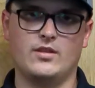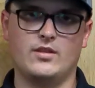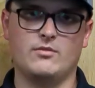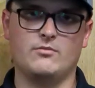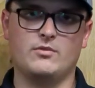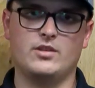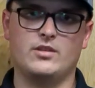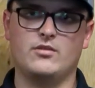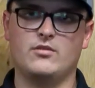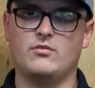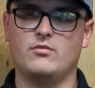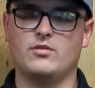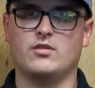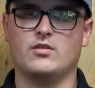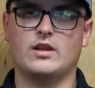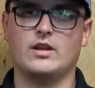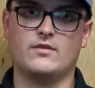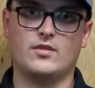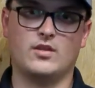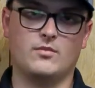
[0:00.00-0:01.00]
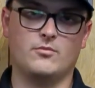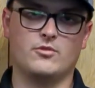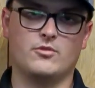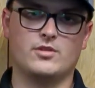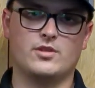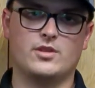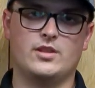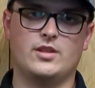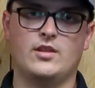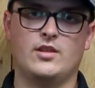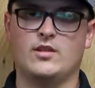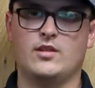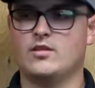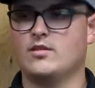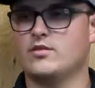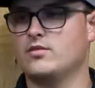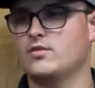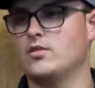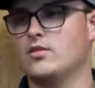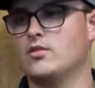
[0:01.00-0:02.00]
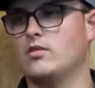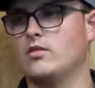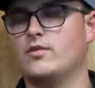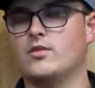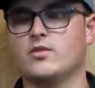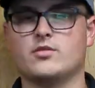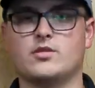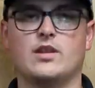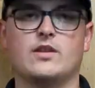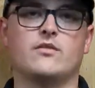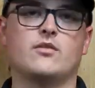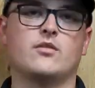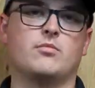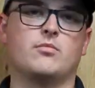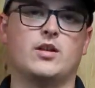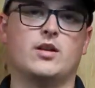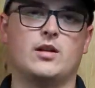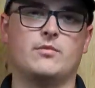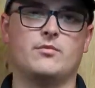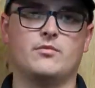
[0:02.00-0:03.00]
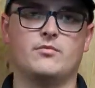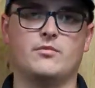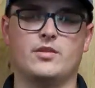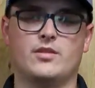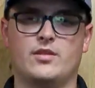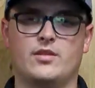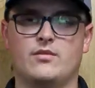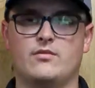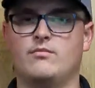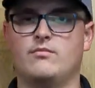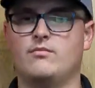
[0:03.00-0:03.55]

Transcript: that we do with a lifetime warranty. So if there's ever a problem with it,